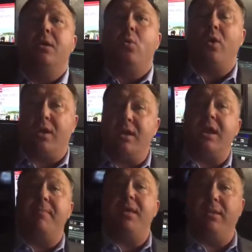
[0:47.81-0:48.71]
we're going to
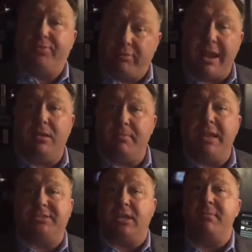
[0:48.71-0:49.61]
come in and threaten to
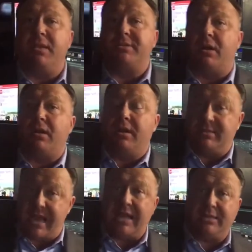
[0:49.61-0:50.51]
basically militarily
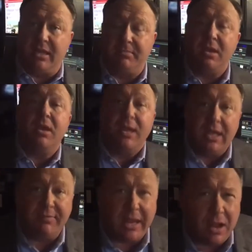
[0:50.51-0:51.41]
attack them
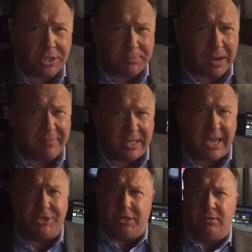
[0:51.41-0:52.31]
if they launch a
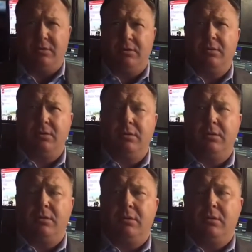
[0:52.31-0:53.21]
provocation.
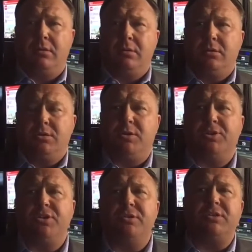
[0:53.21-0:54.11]
So
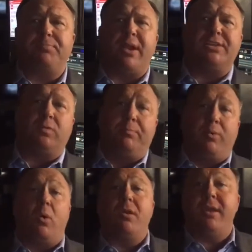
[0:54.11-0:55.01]
as soon as the press
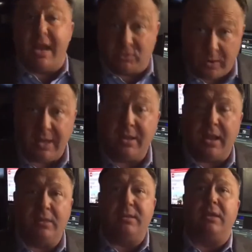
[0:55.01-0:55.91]
reported, as we
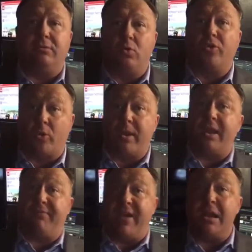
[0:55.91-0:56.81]
did, that North Korea
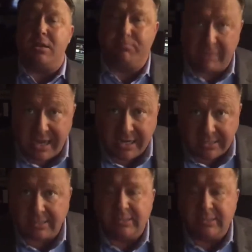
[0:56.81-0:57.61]
had finally blinked,